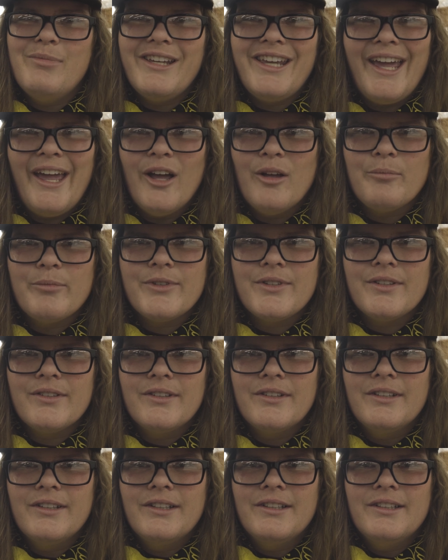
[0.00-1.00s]
bit helps.
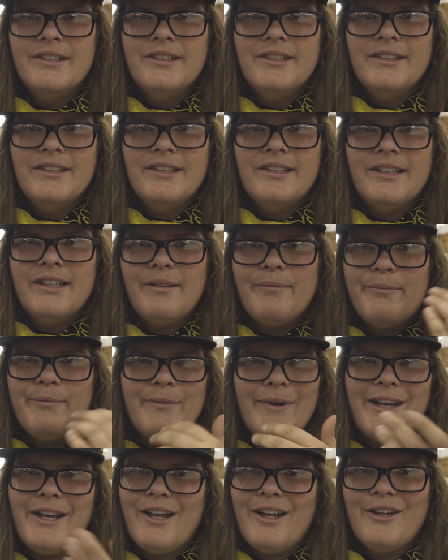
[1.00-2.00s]
You
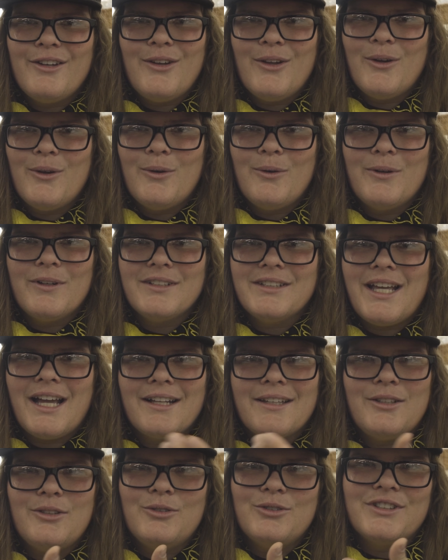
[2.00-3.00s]
might not know
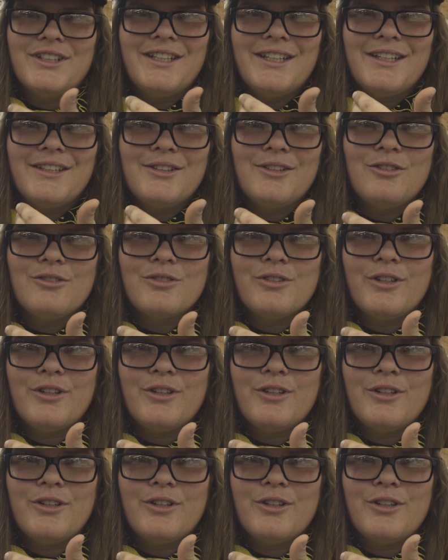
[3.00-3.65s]
exactly who's gonna get those